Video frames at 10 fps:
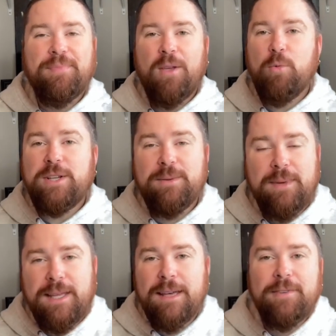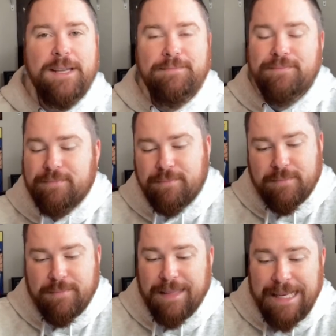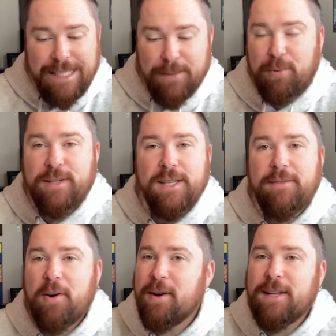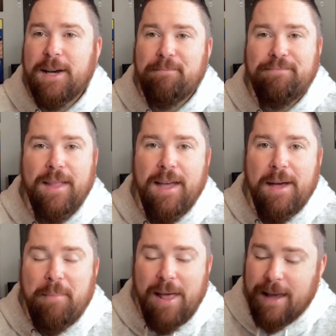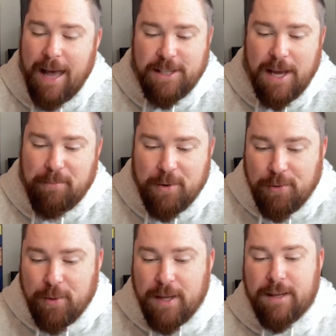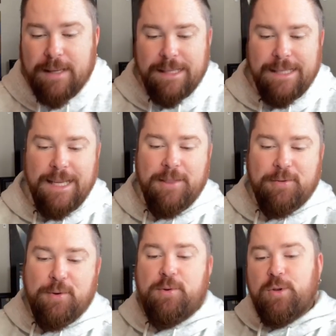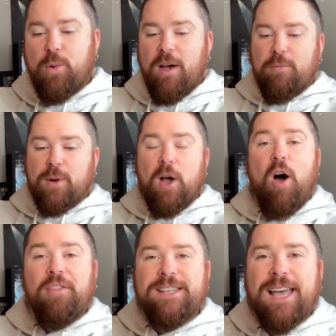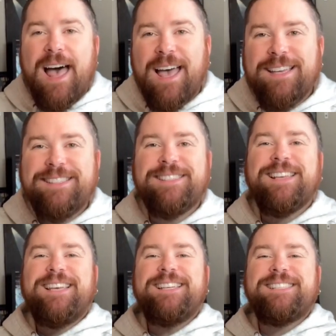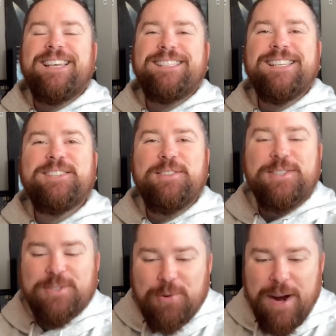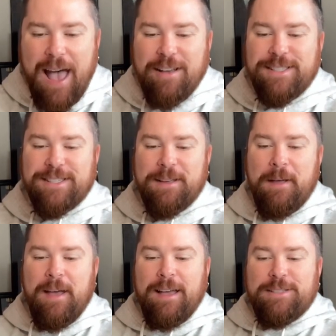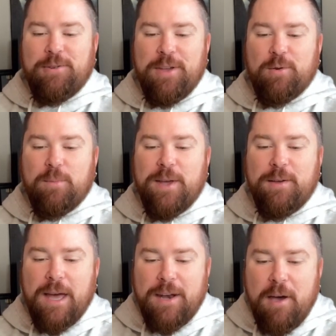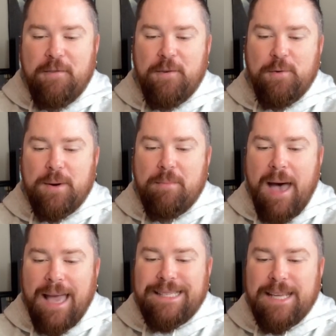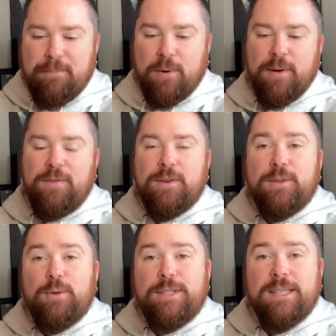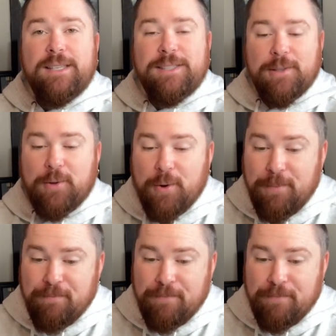we should be giving 10% of our income. Malachi chapter 3, 10 through 12, bring all the tithes, he says, into the storehouse, so there will be enough food in my temple. If you do, says the Lord